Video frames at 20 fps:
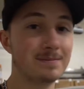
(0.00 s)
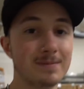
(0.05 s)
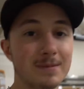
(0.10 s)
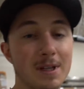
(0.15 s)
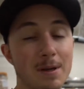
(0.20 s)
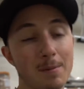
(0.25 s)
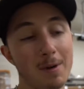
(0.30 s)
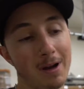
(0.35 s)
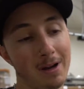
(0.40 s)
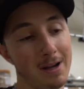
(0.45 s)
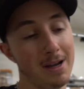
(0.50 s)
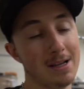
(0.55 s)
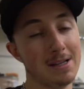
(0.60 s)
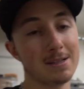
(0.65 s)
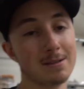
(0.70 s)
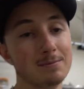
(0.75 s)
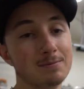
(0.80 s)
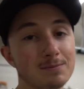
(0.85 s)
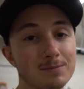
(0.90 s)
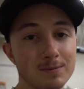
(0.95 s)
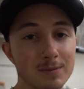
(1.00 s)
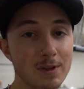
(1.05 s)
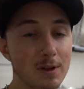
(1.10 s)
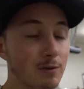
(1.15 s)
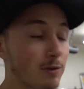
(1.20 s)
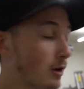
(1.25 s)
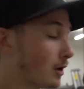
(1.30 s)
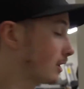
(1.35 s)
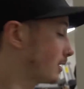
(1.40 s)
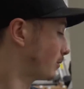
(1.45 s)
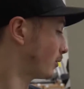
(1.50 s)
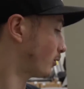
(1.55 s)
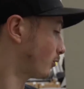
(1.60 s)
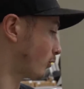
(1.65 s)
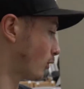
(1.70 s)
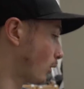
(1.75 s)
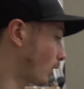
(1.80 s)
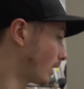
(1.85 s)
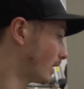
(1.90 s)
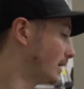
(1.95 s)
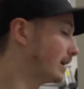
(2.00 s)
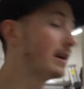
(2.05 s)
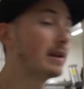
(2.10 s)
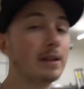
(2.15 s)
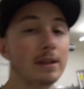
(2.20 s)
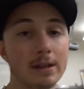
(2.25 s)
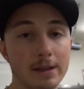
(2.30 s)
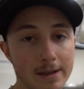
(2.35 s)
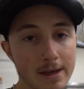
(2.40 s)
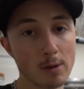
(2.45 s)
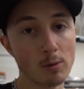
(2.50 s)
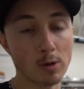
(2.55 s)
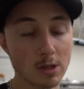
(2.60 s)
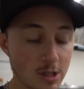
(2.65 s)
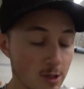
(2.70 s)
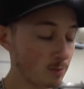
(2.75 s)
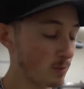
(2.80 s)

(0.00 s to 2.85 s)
come on guys, you've heard it before. You get what you